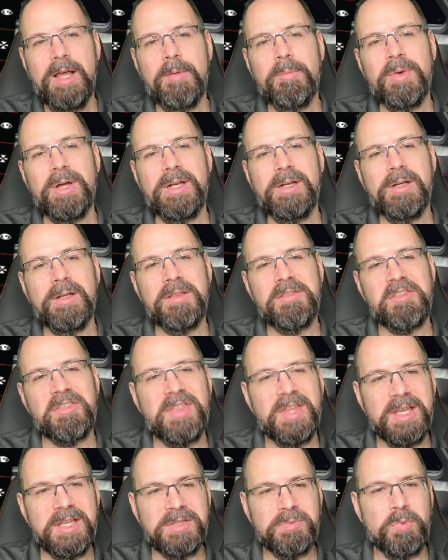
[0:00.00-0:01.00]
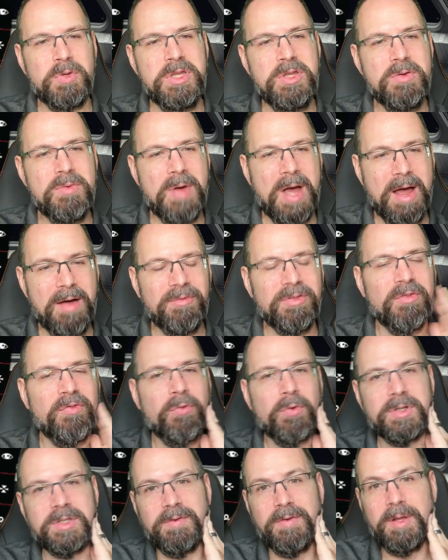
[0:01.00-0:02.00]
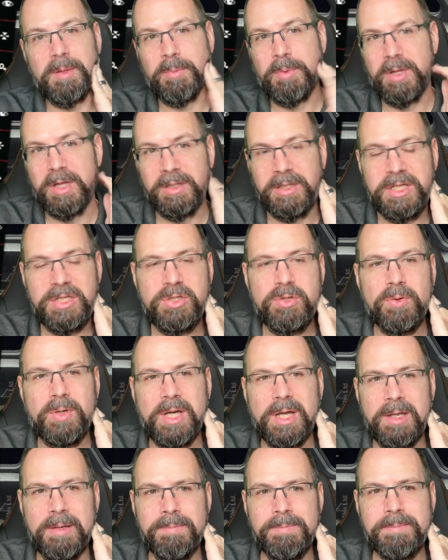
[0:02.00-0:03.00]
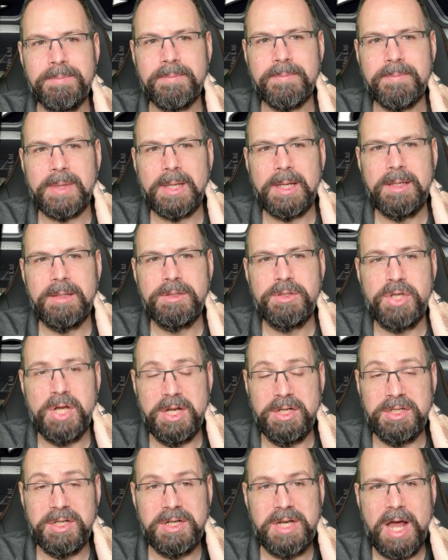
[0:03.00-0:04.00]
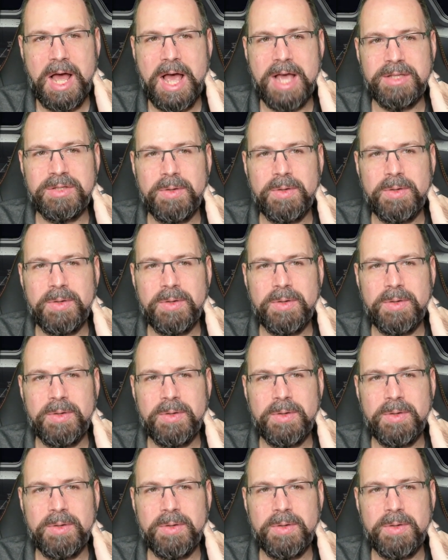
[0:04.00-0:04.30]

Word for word: But the thing is, when you have the force available, at least you can change the die.